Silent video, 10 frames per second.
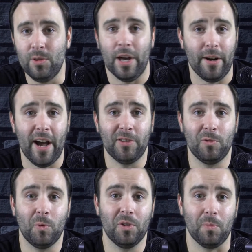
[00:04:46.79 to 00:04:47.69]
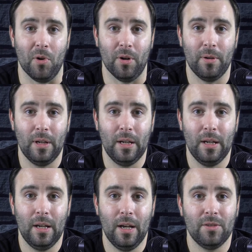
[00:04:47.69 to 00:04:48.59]
And you thought your house was worth more.
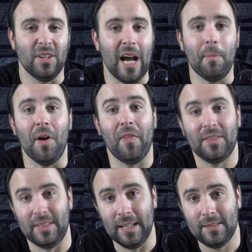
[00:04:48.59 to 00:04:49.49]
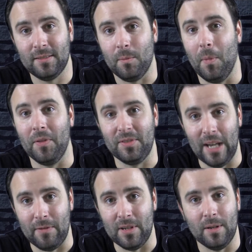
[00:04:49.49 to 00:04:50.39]
So now month 6,
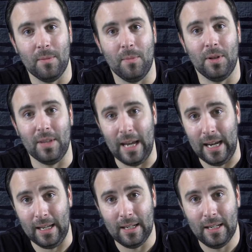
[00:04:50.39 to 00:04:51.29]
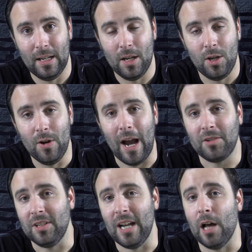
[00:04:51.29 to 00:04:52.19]
month 7, month 8,
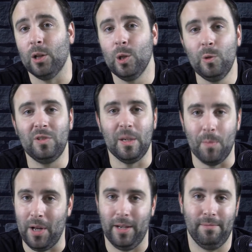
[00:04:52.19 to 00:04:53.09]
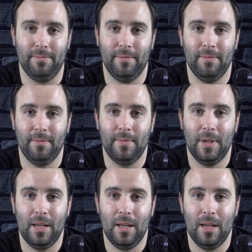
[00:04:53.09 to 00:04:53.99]
you're actually now losing money.
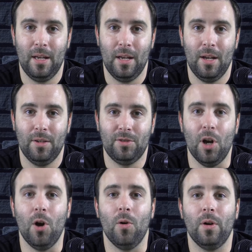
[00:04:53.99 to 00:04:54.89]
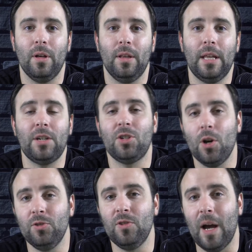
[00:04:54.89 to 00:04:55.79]
So
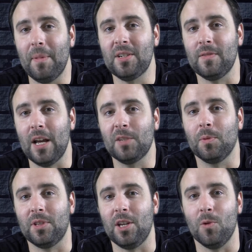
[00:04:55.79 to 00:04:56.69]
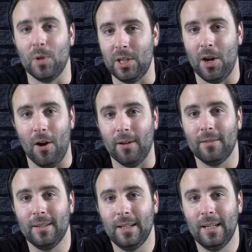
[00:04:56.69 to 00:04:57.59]
that shows you how much of an expert that you really
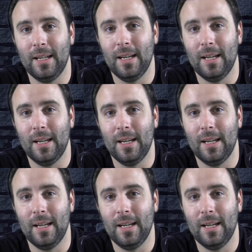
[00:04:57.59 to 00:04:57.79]
are.